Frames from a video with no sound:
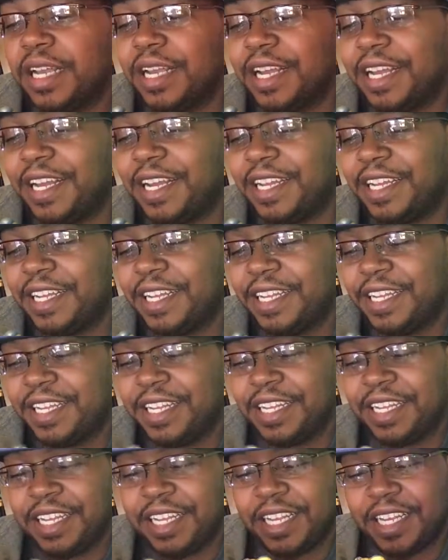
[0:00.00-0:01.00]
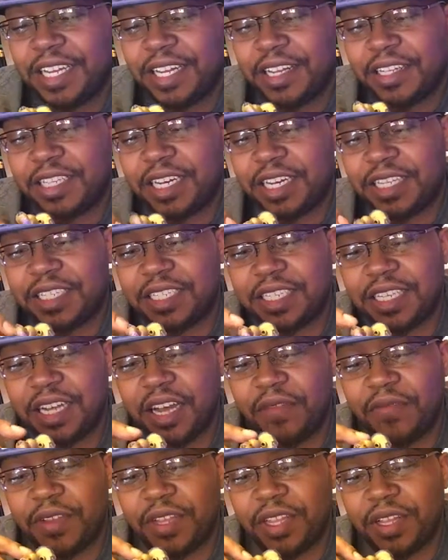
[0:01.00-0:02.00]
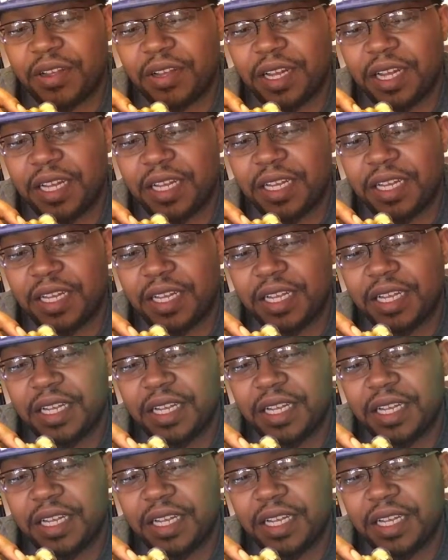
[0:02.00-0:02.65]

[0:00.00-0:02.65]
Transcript: That's kind of scuffy though, like.